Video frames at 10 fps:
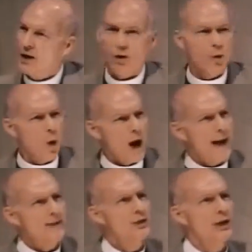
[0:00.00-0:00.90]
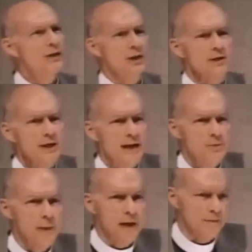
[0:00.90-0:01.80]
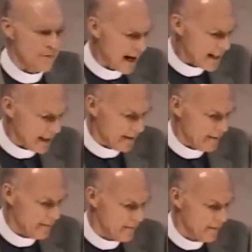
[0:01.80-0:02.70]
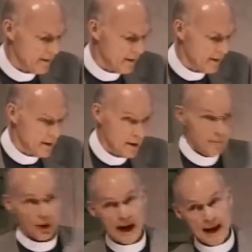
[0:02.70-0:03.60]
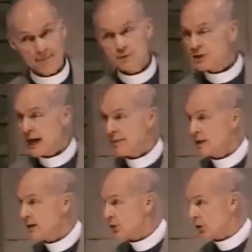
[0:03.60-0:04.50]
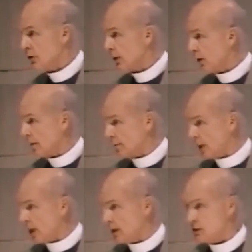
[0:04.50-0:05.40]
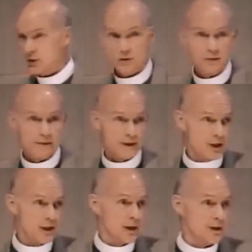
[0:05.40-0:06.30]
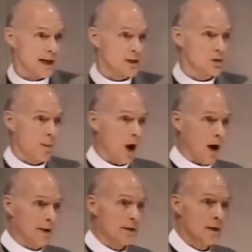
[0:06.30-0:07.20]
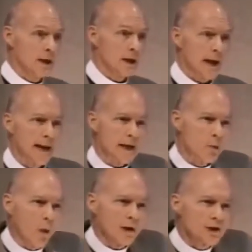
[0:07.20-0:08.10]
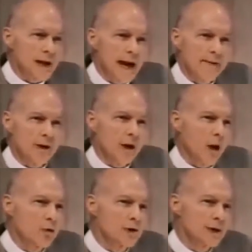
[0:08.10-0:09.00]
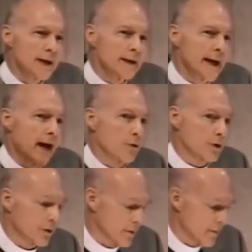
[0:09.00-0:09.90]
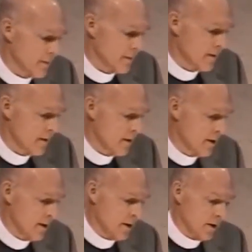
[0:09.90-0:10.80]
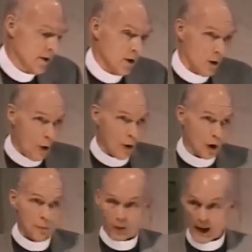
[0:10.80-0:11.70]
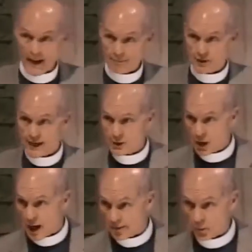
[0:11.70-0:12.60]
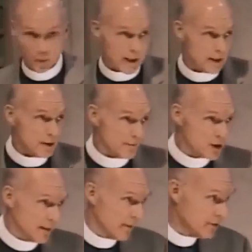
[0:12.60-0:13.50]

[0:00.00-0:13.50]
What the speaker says: know why Jesus has been invited. Perhaps Simon has heard all the buzz that Jesus has spawned, and he wants to have a close encounter. Or perhaps he's caught wind of some